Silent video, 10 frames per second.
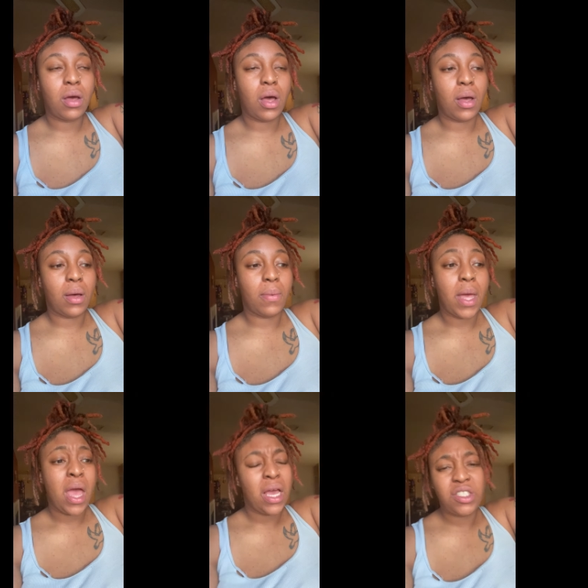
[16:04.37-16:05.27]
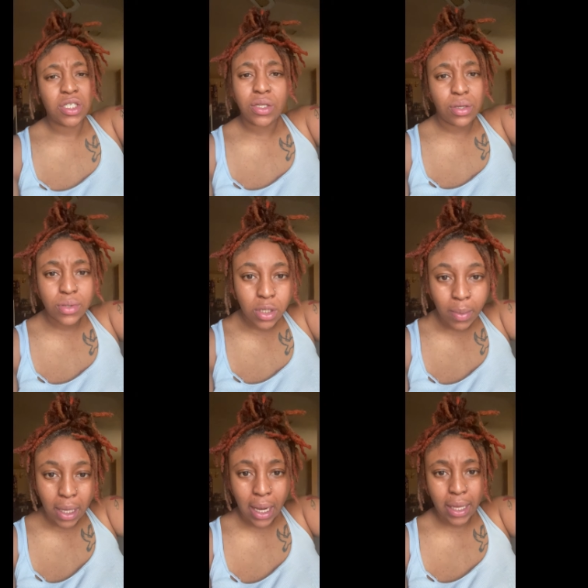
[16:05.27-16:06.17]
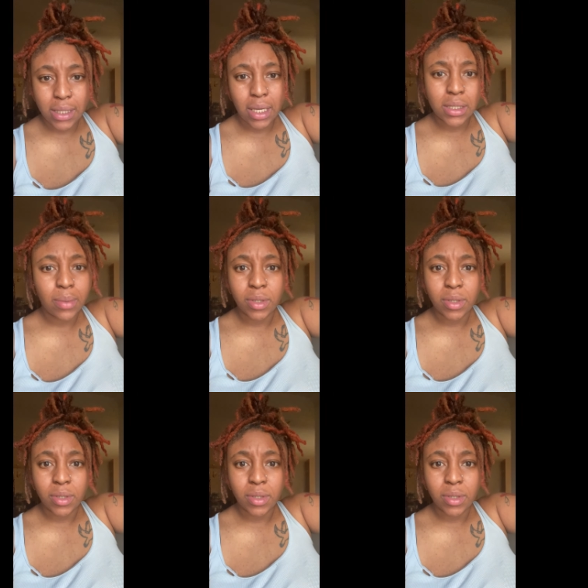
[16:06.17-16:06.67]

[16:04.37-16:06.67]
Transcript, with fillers: um it's just new to me like it takes some